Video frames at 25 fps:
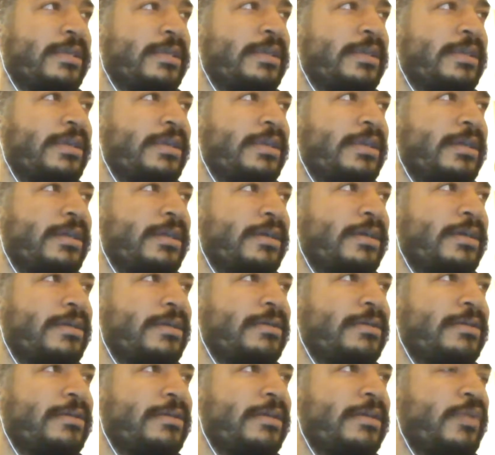It
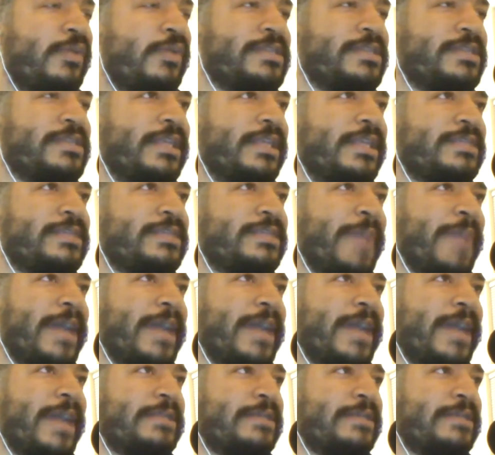wasn't
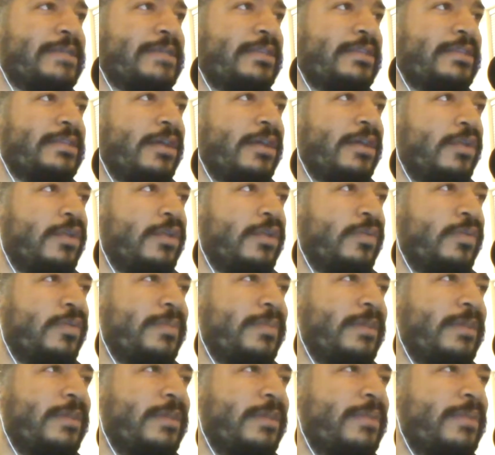as packed as I thought it
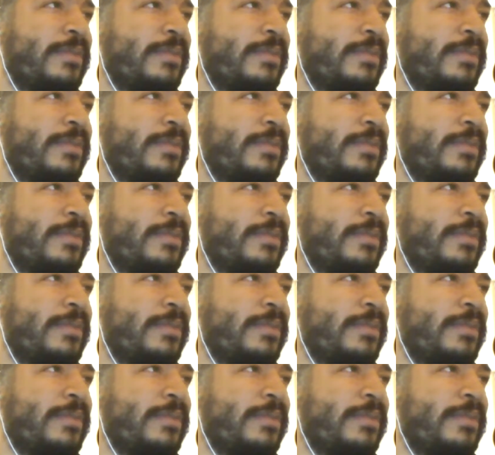would be,